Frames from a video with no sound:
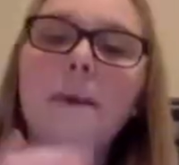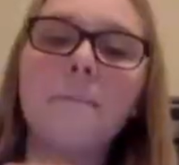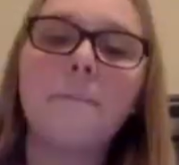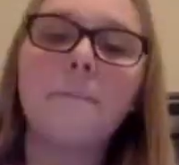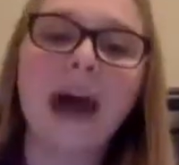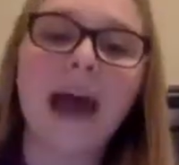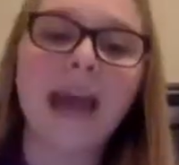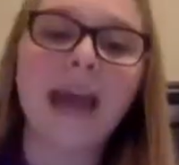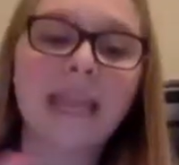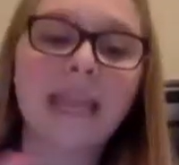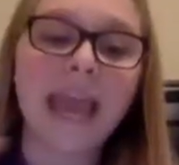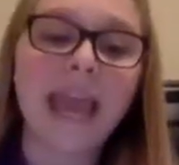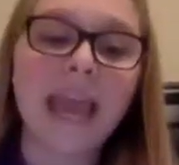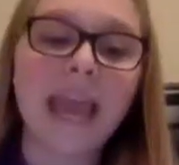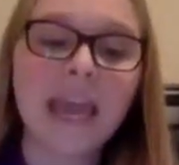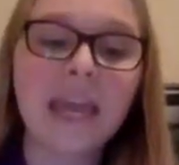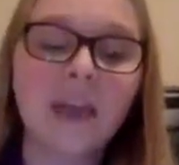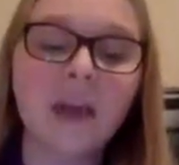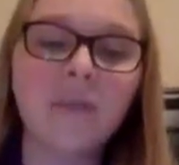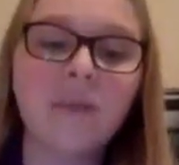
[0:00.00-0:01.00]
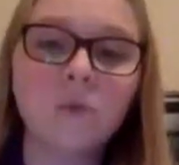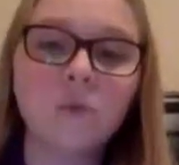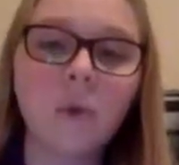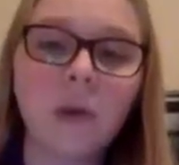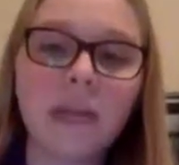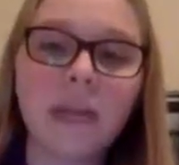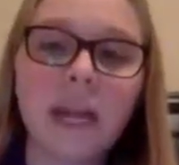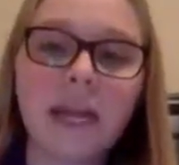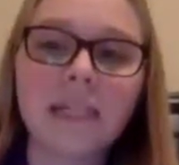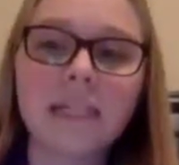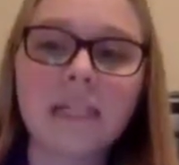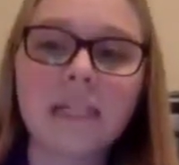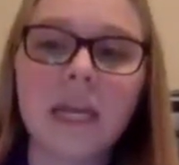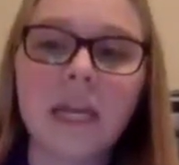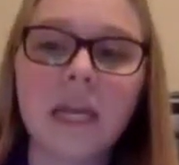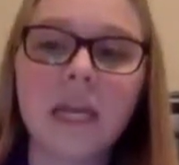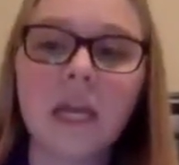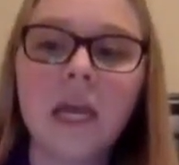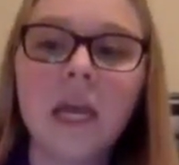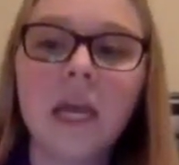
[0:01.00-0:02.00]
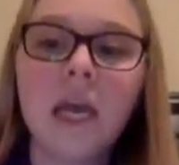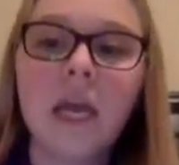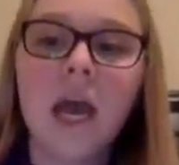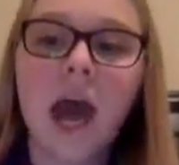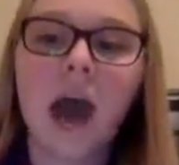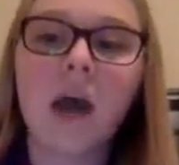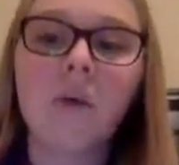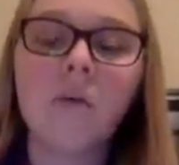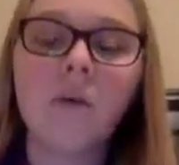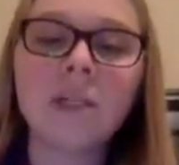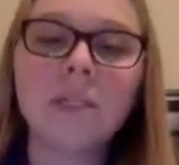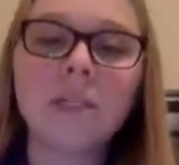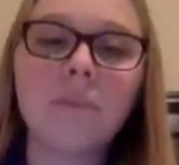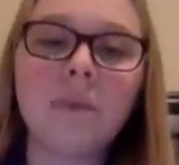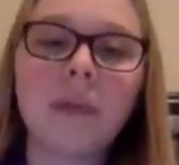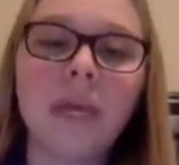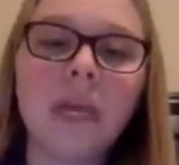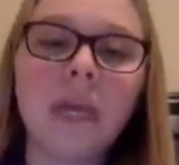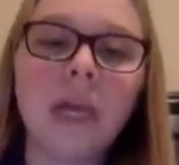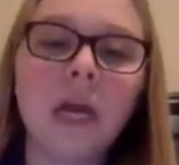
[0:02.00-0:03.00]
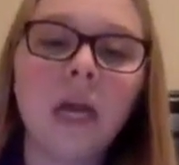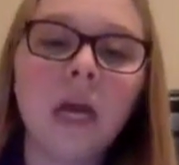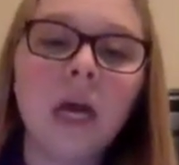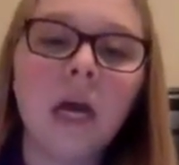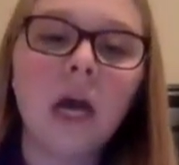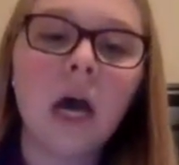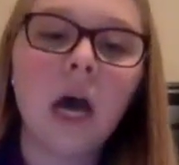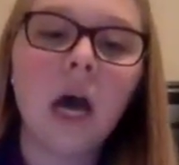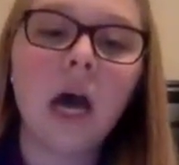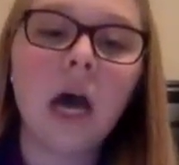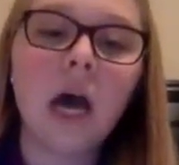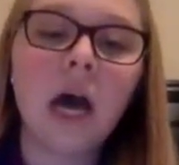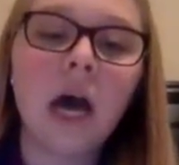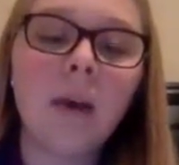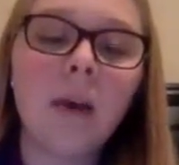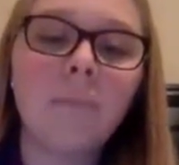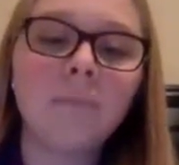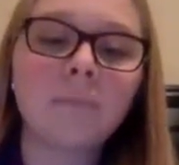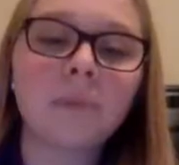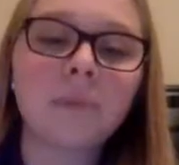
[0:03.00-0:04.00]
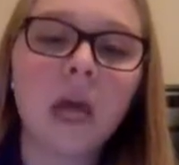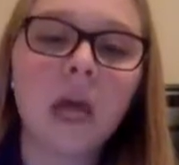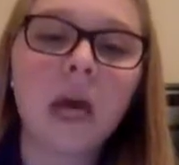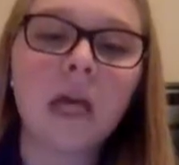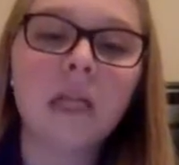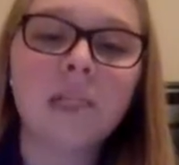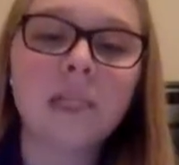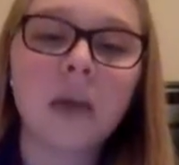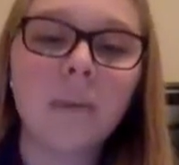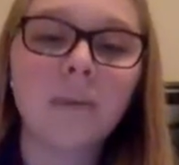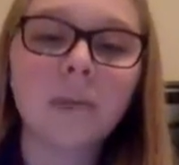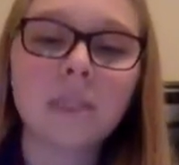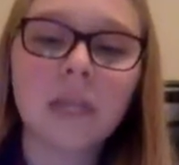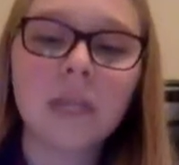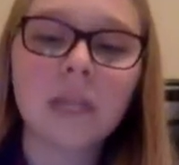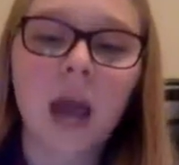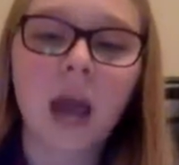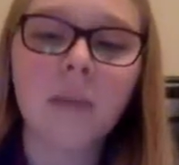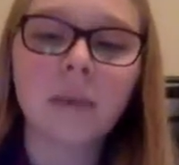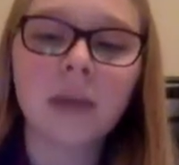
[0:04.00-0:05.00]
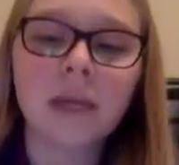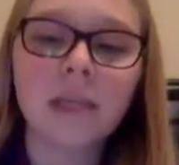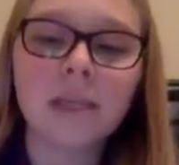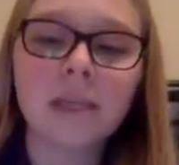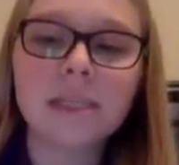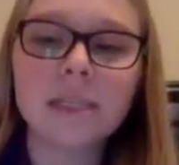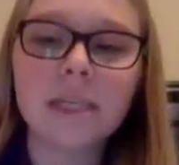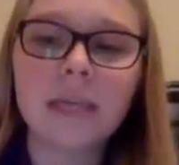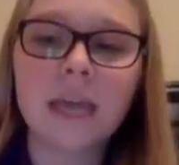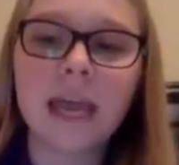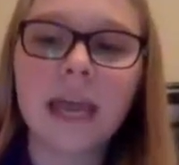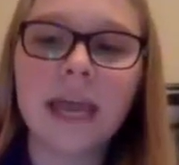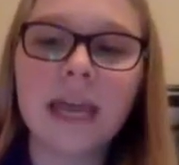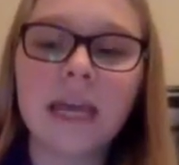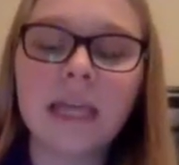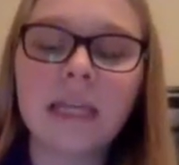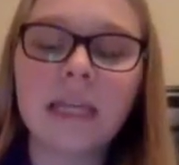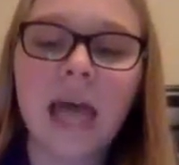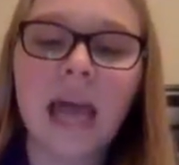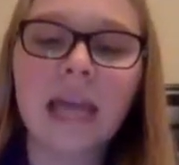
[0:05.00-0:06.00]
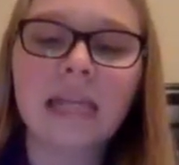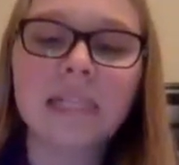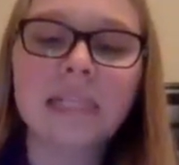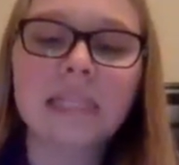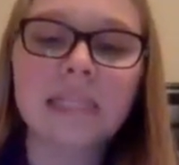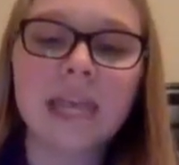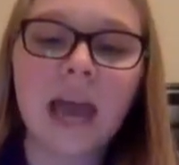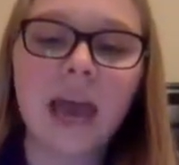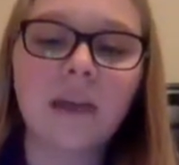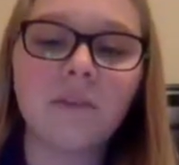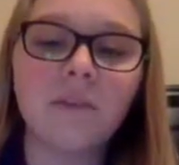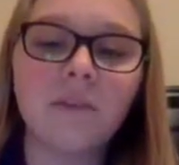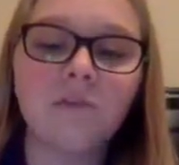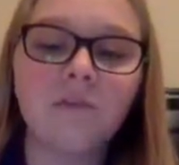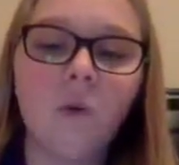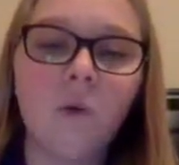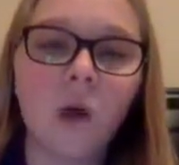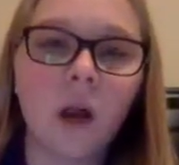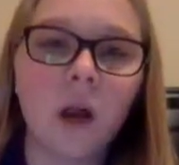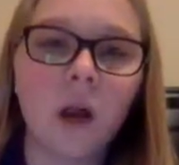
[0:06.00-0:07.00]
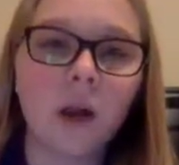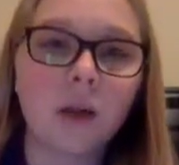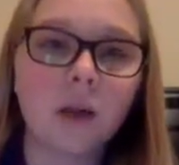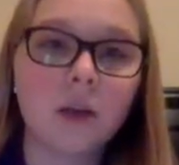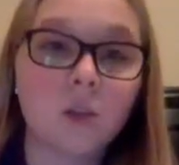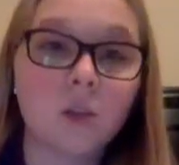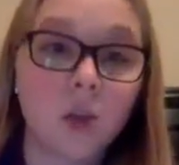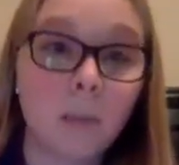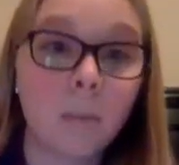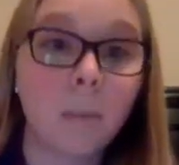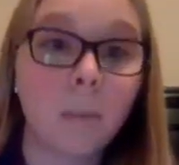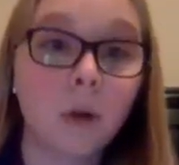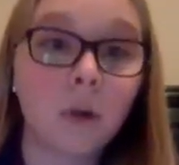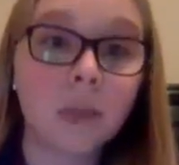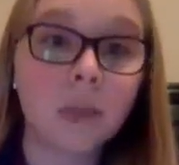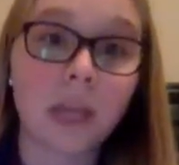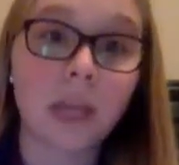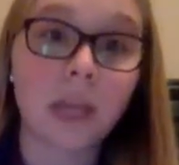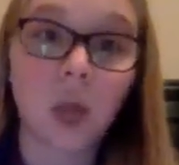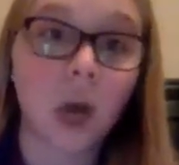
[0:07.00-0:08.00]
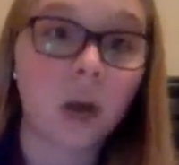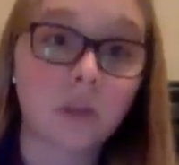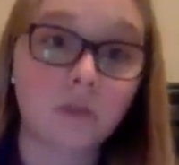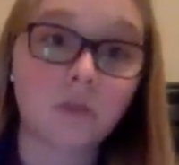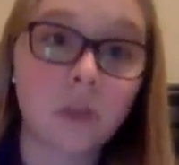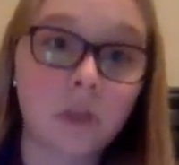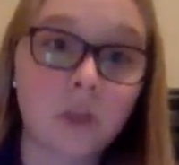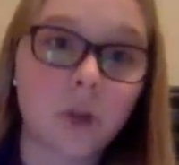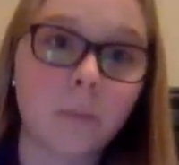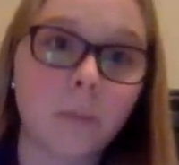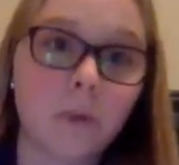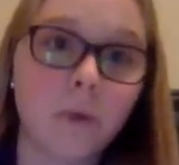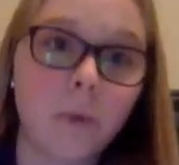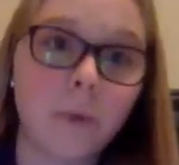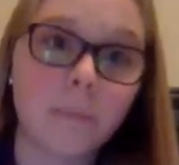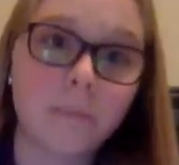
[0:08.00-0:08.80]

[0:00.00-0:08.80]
by the end of 2019, I want to be a double diamond and, like, set for triple, like charted for triple.